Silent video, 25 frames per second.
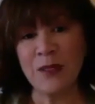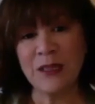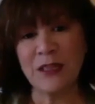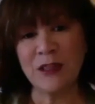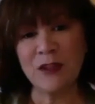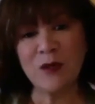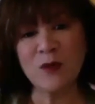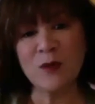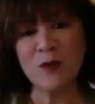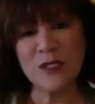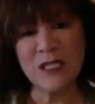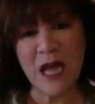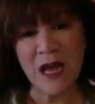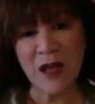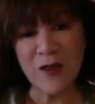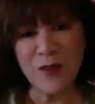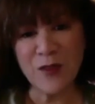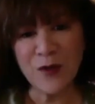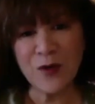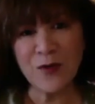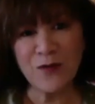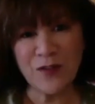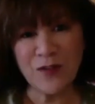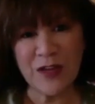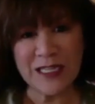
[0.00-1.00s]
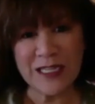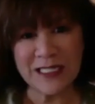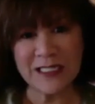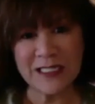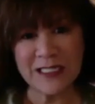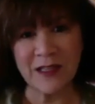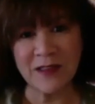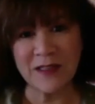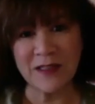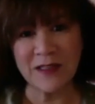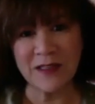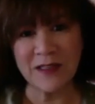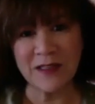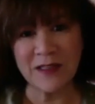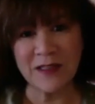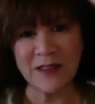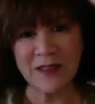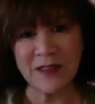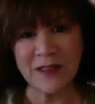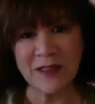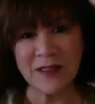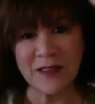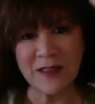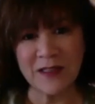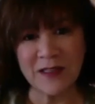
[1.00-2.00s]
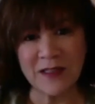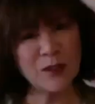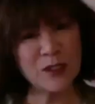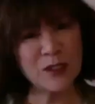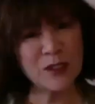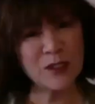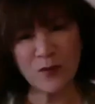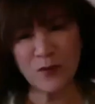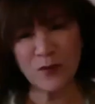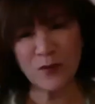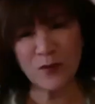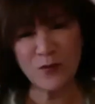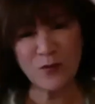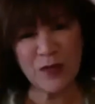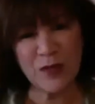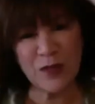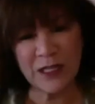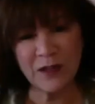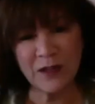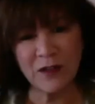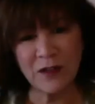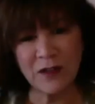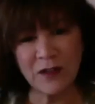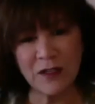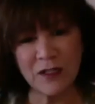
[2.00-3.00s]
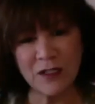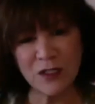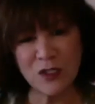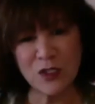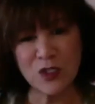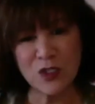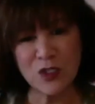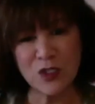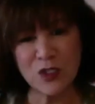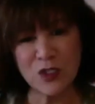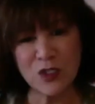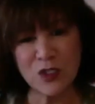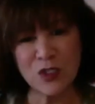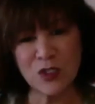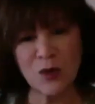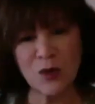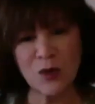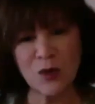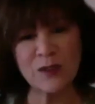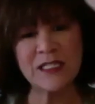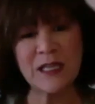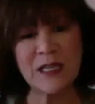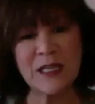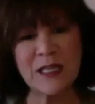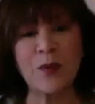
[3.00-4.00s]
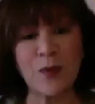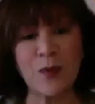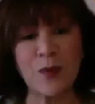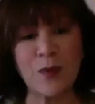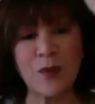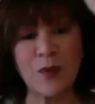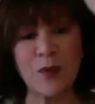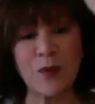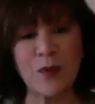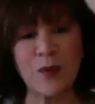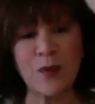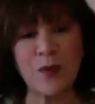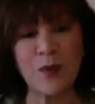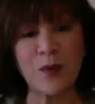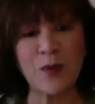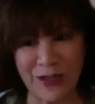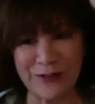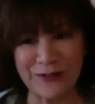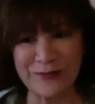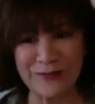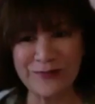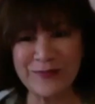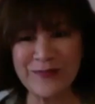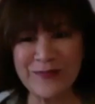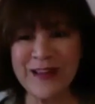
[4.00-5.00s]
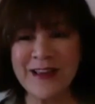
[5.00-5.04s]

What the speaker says: but those other faces on the other side of the table don't feel so separated from you.